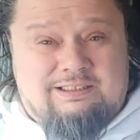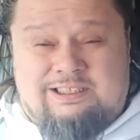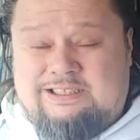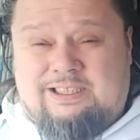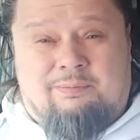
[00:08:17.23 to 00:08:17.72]

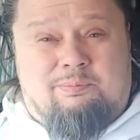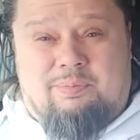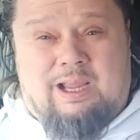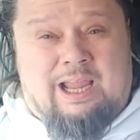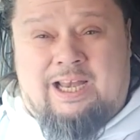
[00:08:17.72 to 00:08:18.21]
this,
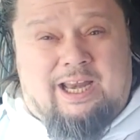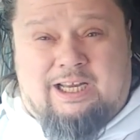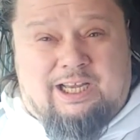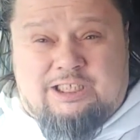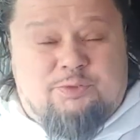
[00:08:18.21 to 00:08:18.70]
and
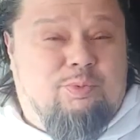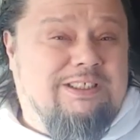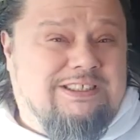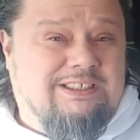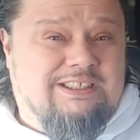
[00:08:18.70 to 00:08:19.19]
it
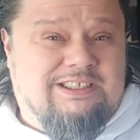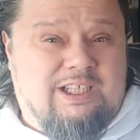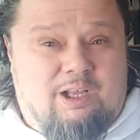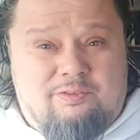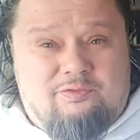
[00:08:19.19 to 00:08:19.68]
expresses
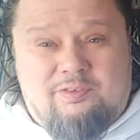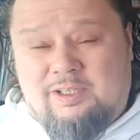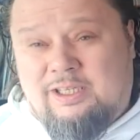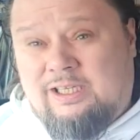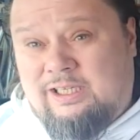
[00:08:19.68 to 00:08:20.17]
itself
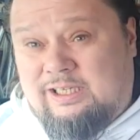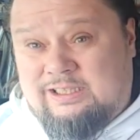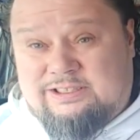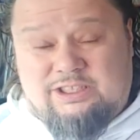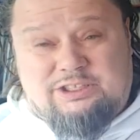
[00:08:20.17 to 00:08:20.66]

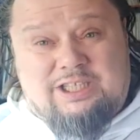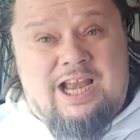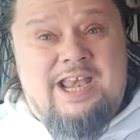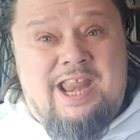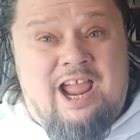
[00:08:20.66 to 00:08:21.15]
in such
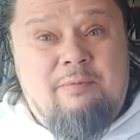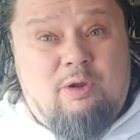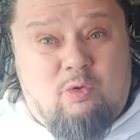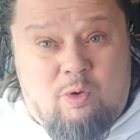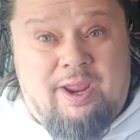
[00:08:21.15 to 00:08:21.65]

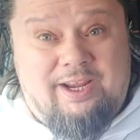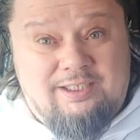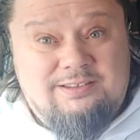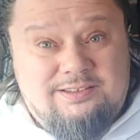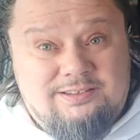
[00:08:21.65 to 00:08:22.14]
dynamic
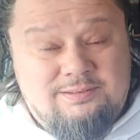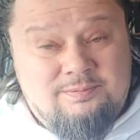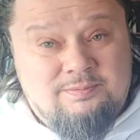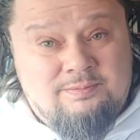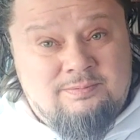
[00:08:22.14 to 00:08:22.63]
ways.
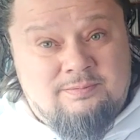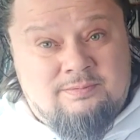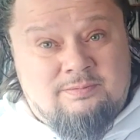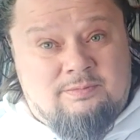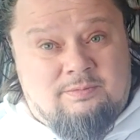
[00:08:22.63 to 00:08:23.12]

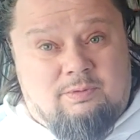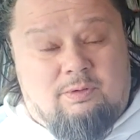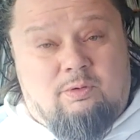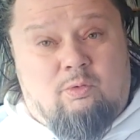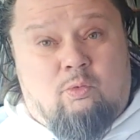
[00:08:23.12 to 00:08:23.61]

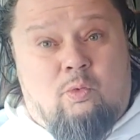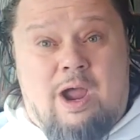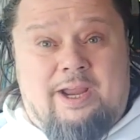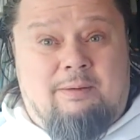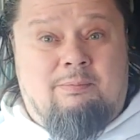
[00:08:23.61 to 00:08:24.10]

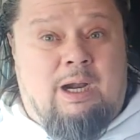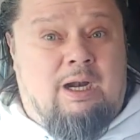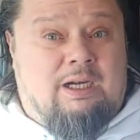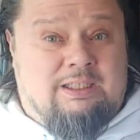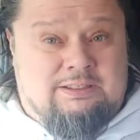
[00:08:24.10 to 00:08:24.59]
White
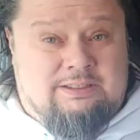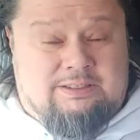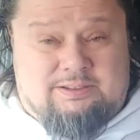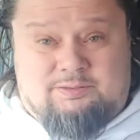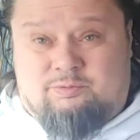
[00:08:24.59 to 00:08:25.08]

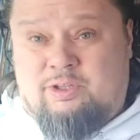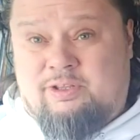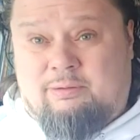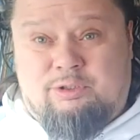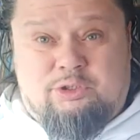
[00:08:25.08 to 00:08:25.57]
Americans, whether
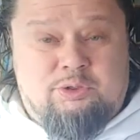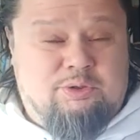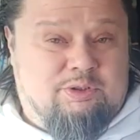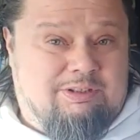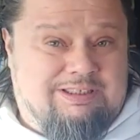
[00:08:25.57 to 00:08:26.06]
they were Jews or